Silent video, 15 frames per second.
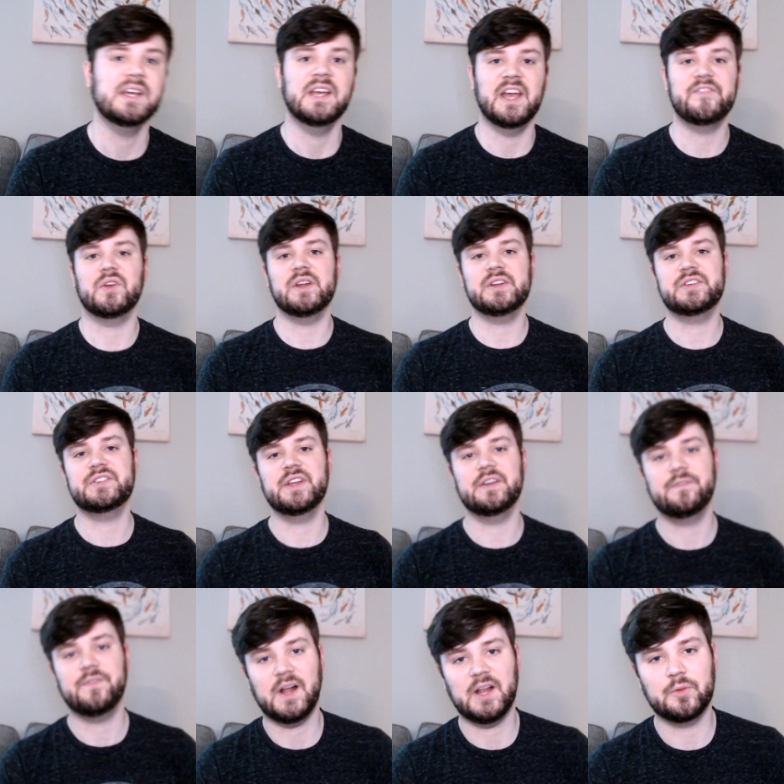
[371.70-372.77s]
If you're interested in
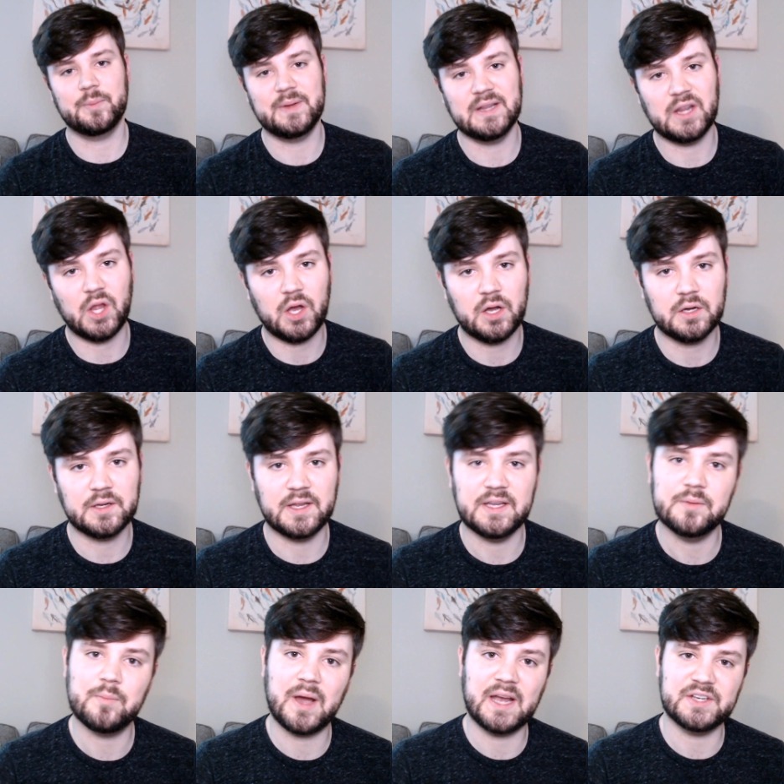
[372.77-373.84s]
following me along
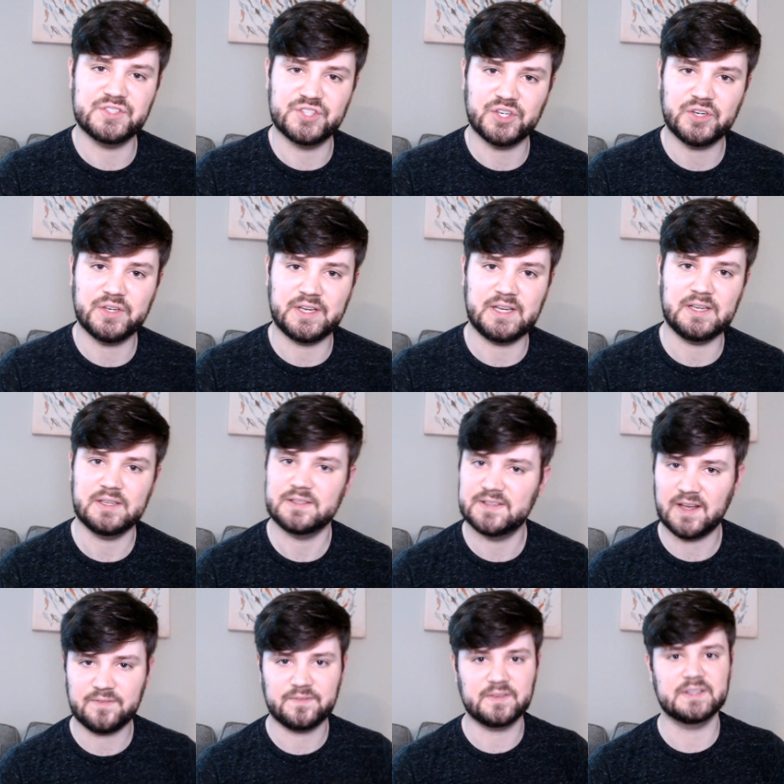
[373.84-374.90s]
in my journey,
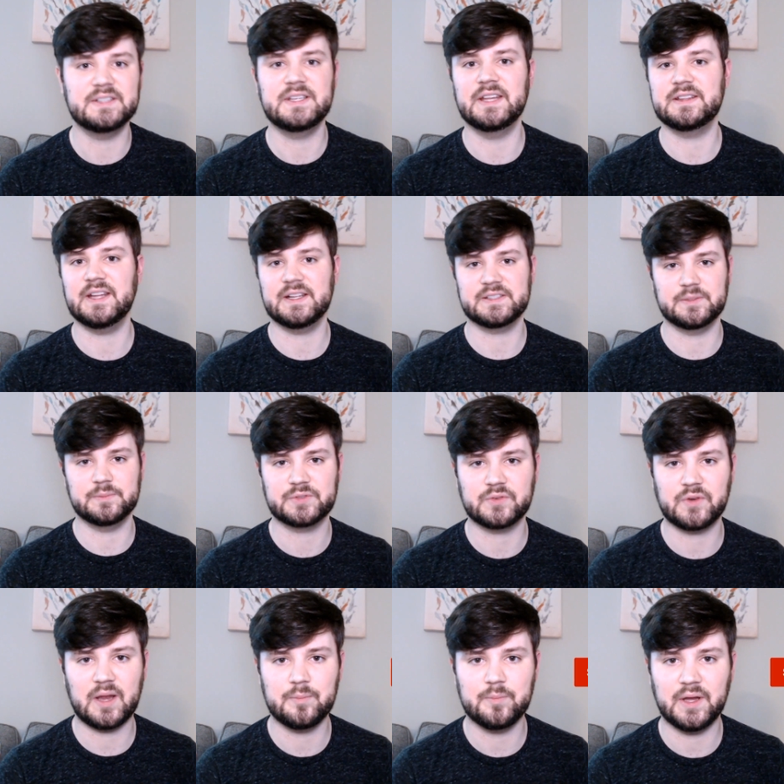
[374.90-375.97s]
definitely hit that
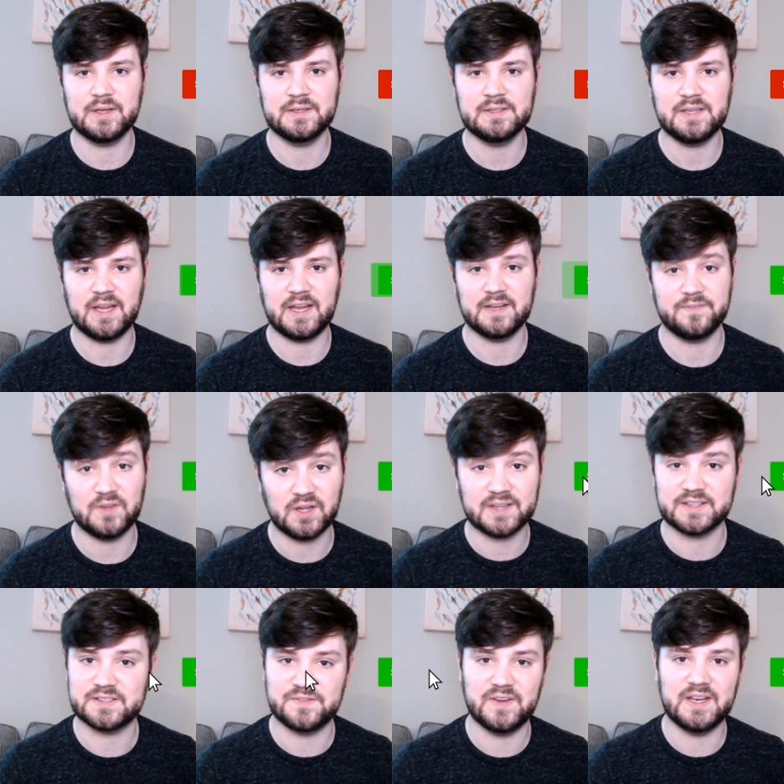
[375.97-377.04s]
subscribe button, and if you like
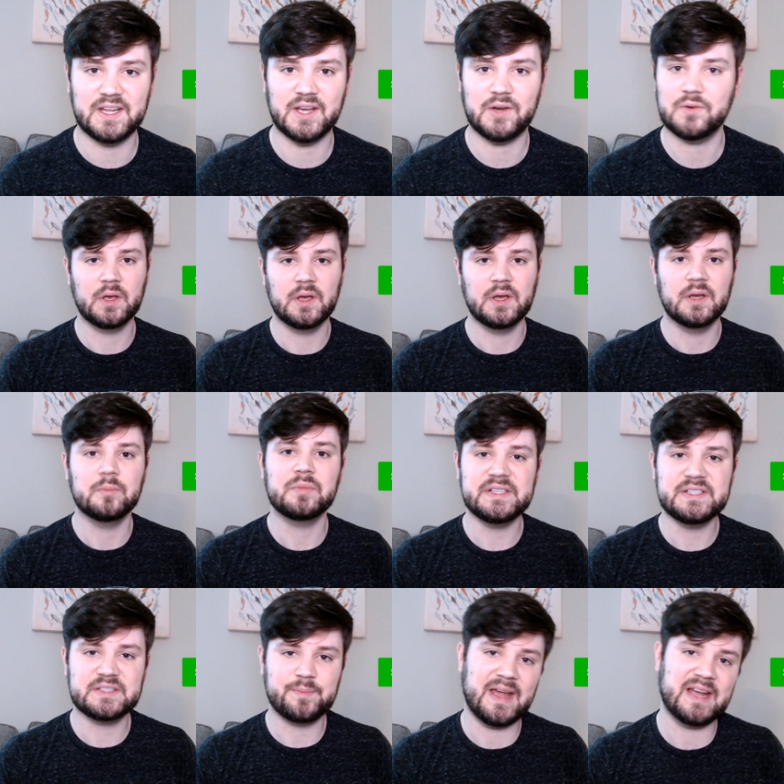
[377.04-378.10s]
this video,
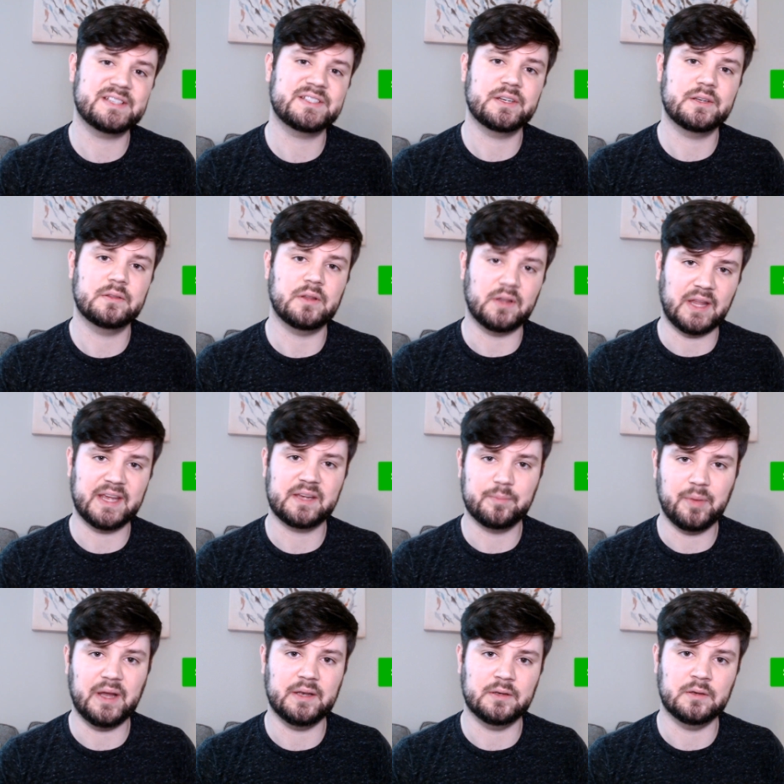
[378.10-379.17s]
please smash the like
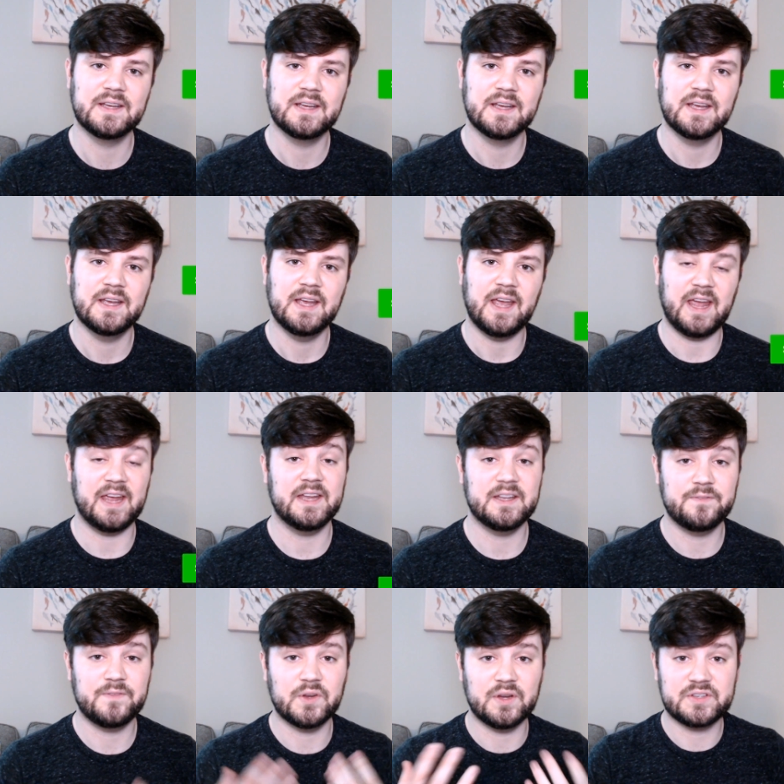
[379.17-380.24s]
button. And
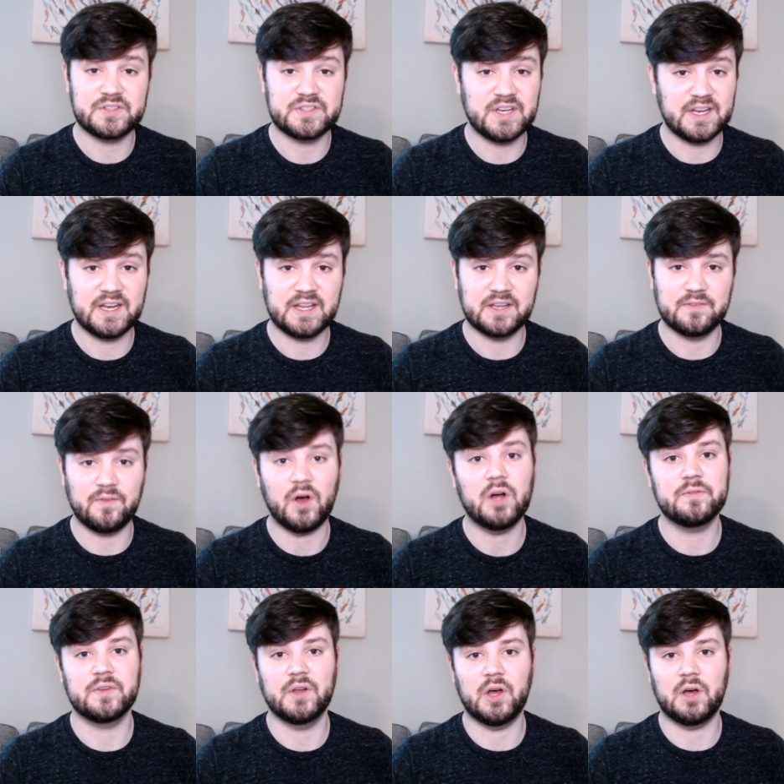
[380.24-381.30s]
if you're interested in getting
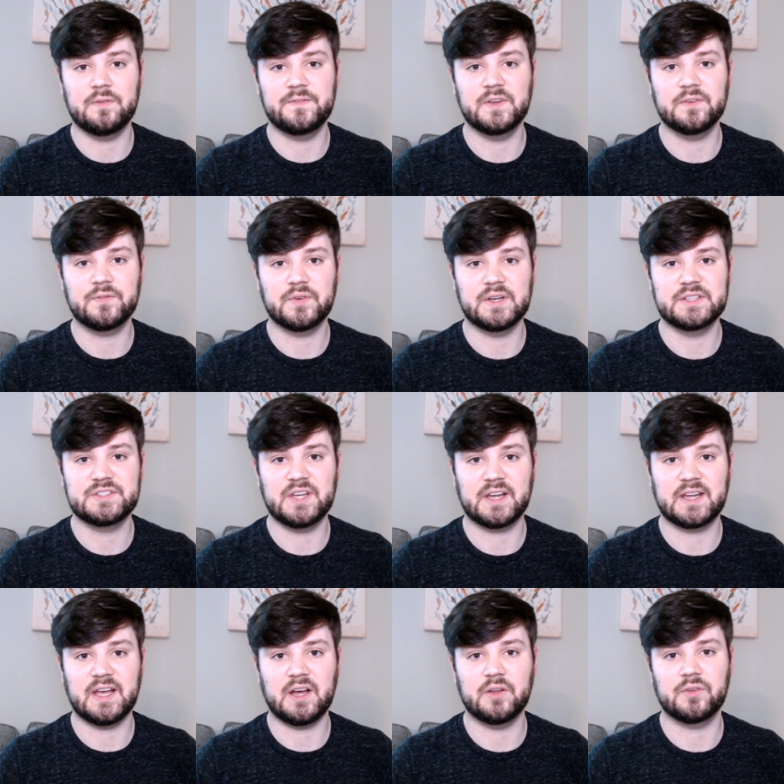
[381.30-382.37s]
involved at all, feel free to
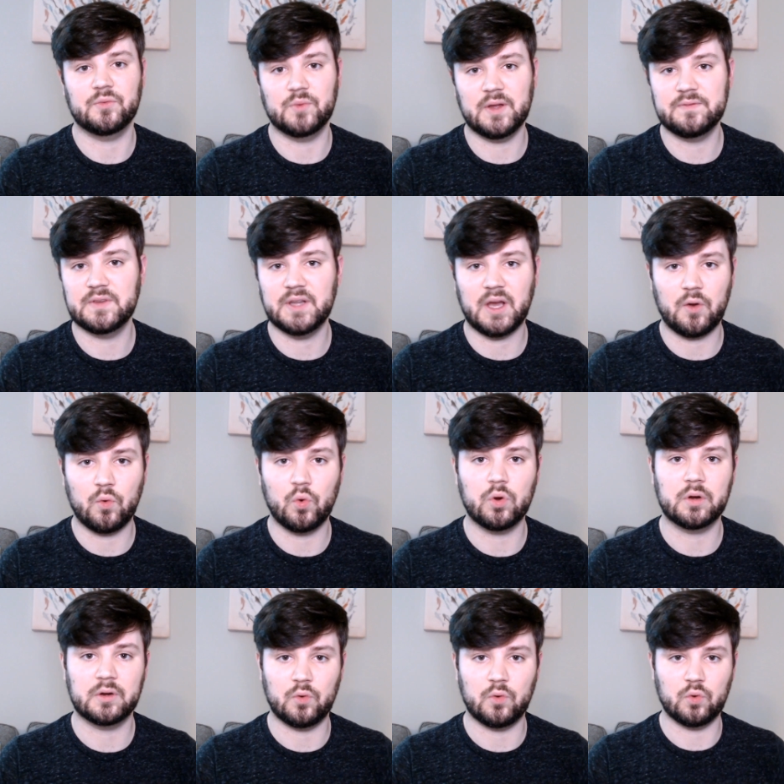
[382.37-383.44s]
check out
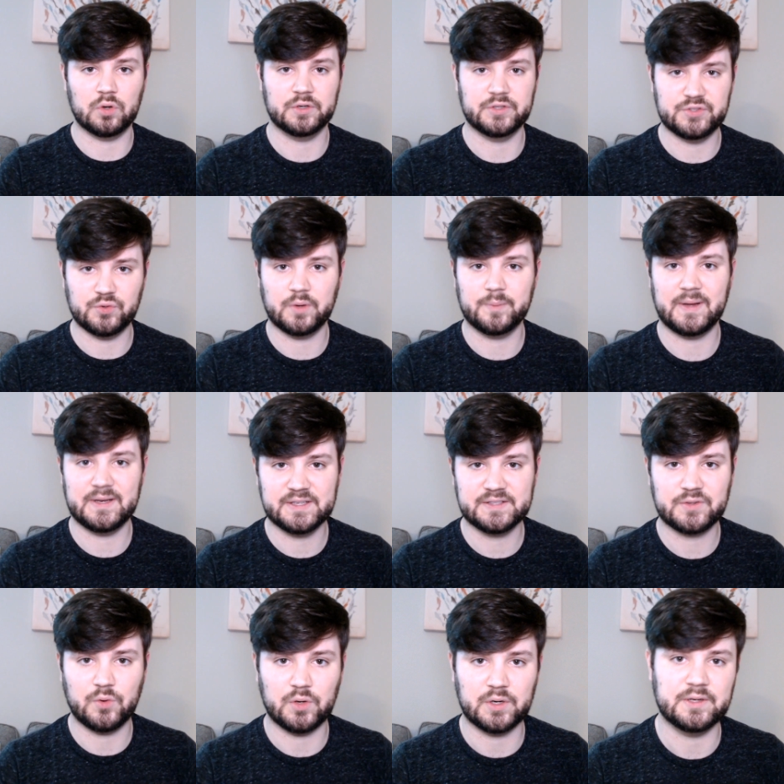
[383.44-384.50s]
revna.org or join my
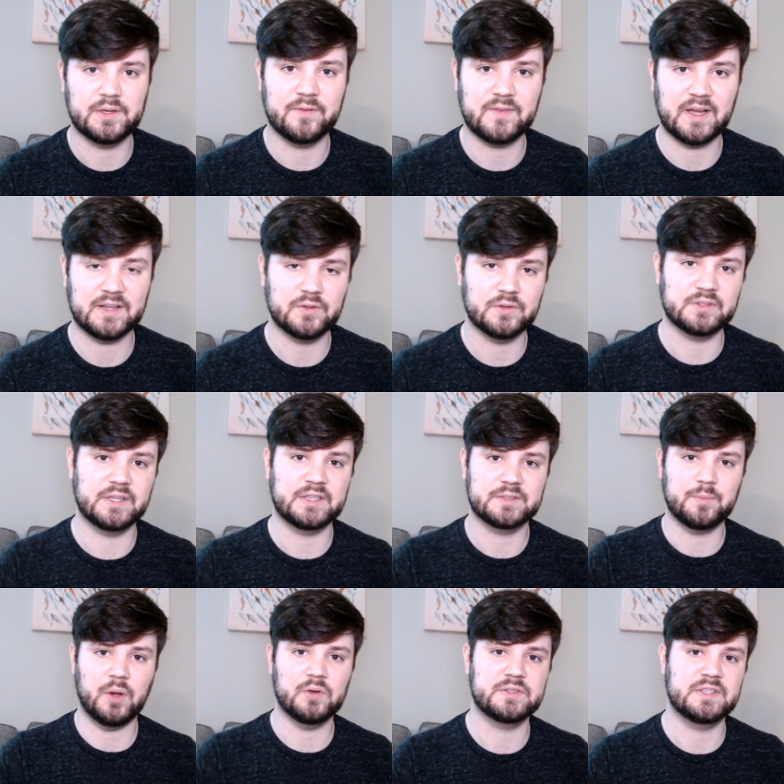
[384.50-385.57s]
Discord. I've got those links
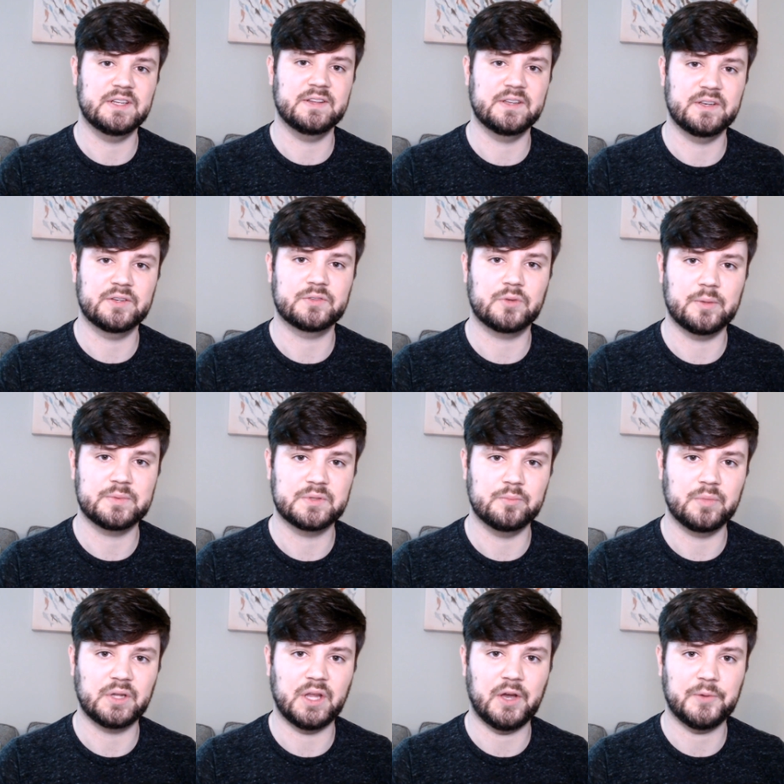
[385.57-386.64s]
posted in the description
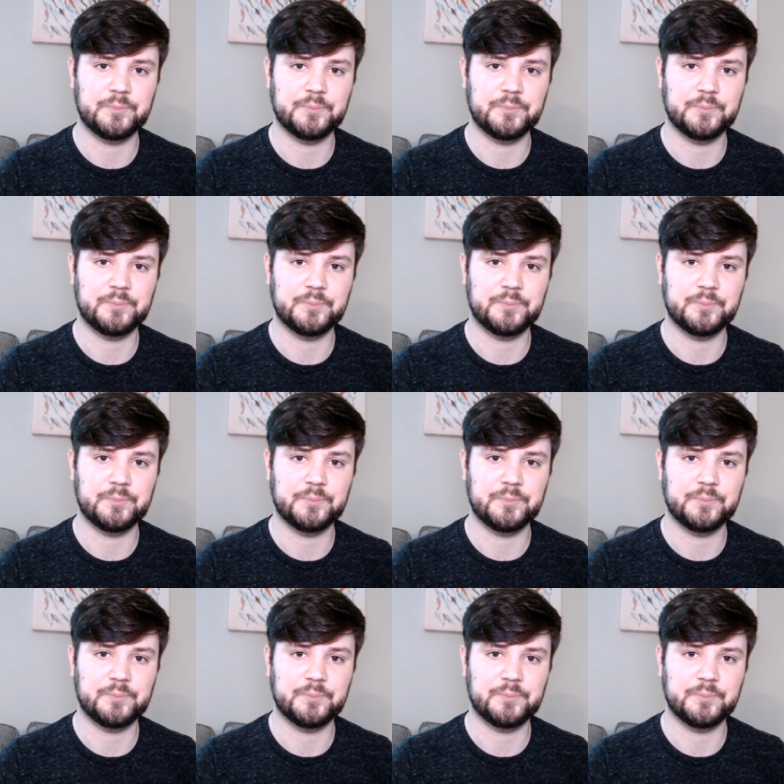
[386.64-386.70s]
below.